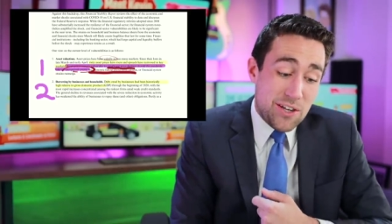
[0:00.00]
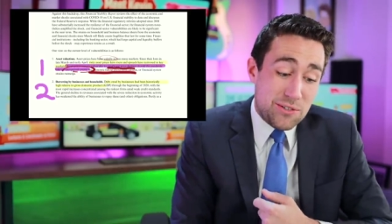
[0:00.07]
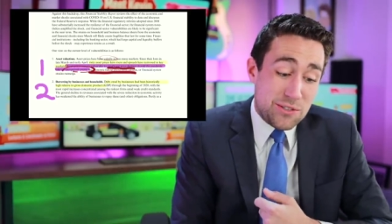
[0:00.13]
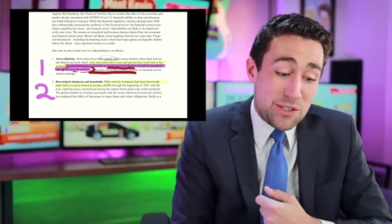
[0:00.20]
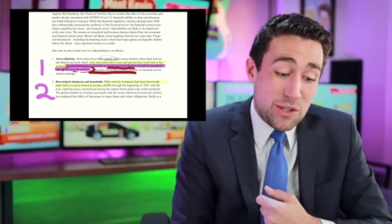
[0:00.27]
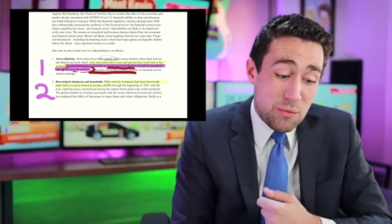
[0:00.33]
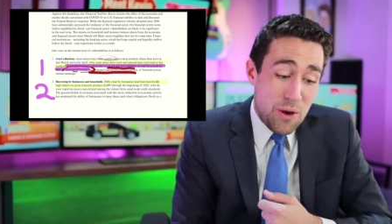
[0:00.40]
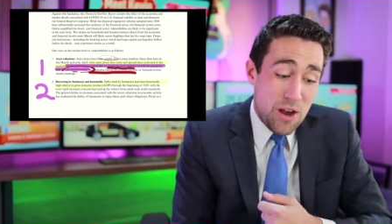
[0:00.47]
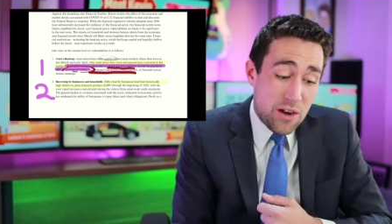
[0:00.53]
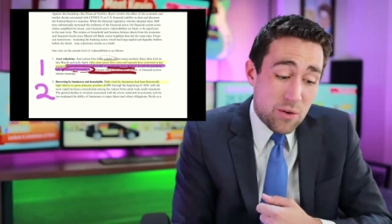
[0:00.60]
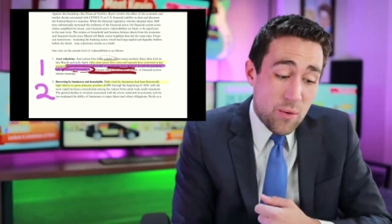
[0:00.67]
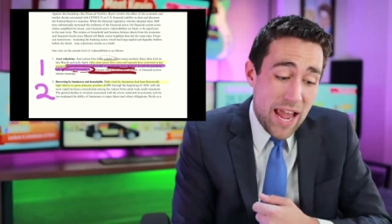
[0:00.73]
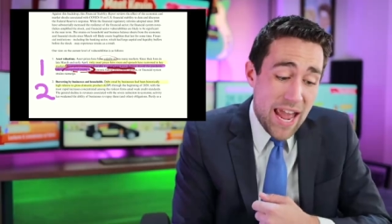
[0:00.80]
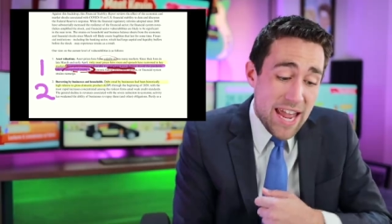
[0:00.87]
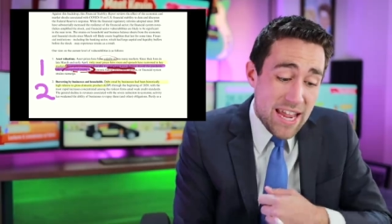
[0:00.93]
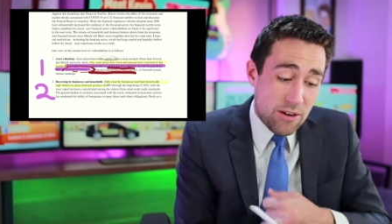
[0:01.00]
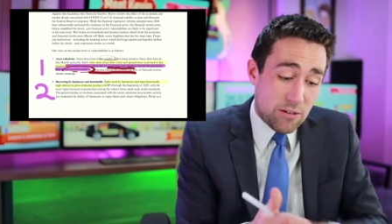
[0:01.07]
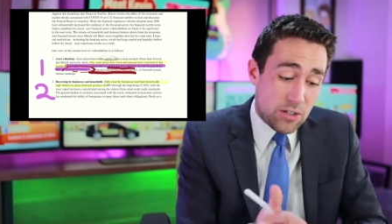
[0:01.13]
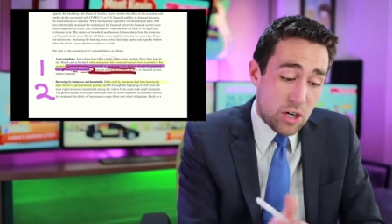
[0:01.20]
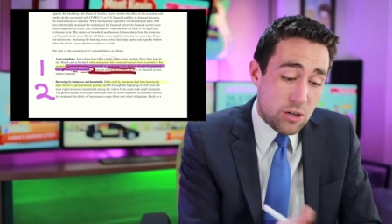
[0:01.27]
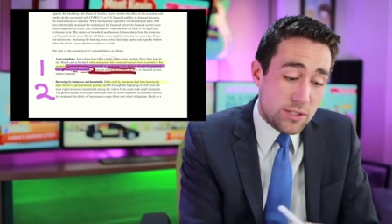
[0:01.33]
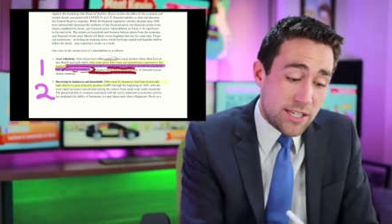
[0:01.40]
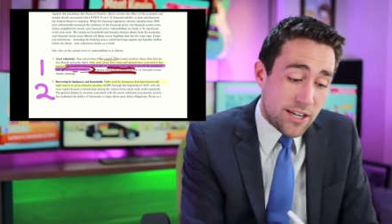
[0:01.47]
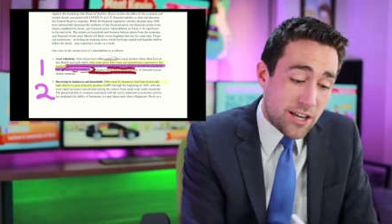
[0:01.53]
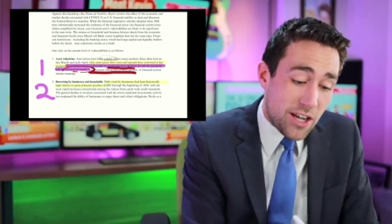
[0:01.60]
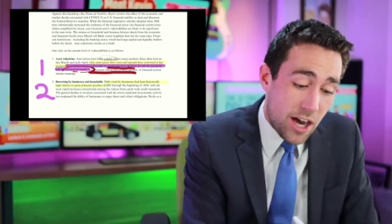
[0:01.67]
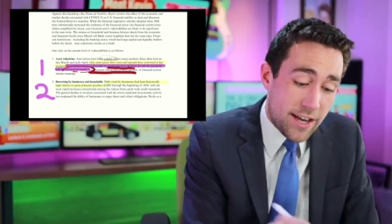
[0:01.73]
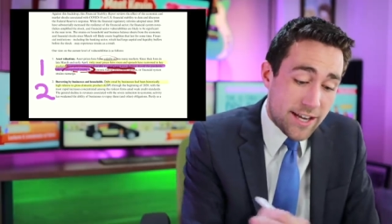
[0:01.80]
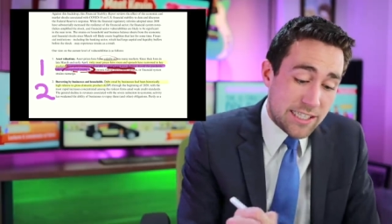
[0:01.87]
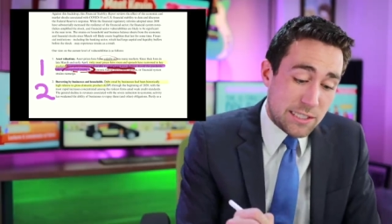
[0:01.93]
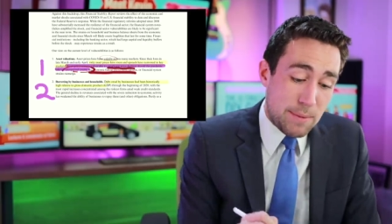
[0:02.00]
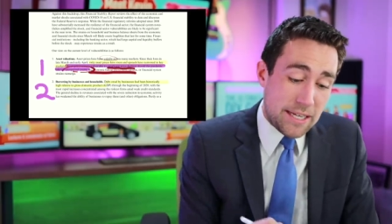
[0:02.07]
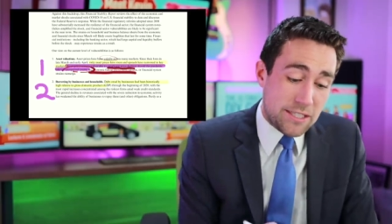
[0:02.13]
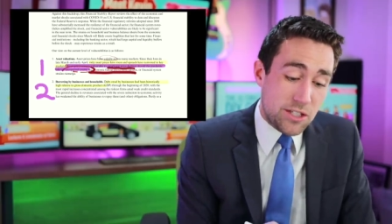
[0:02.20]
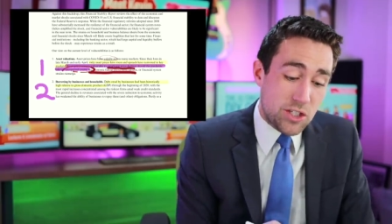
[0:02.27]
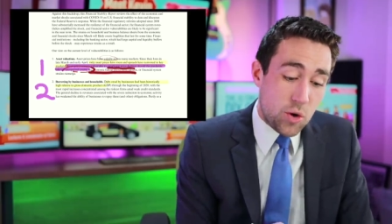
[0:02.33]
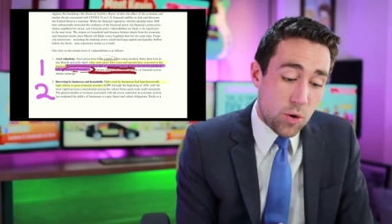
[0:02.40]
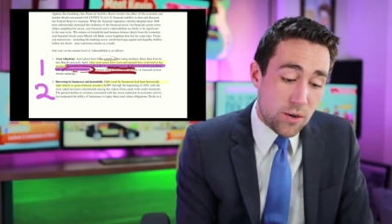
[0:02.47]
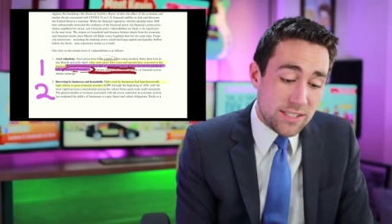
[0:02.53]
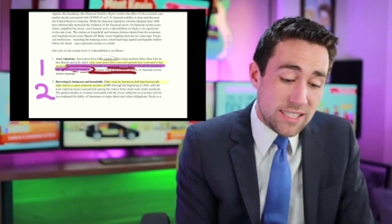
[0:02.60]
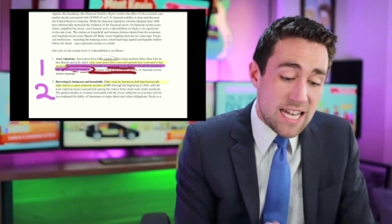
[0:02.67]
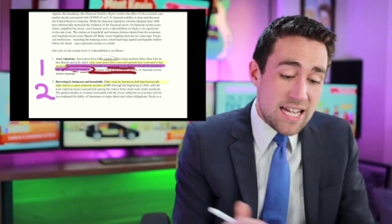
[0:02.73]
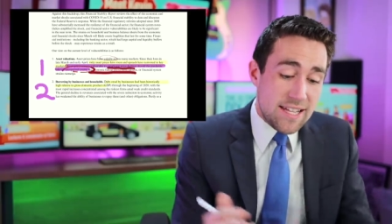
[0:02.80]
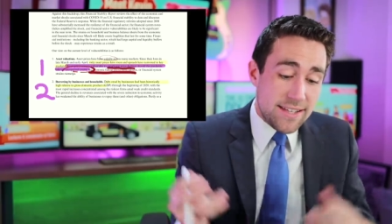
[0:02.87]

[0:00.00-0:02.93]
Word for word: goes the wrong way or goes in an unexpected course,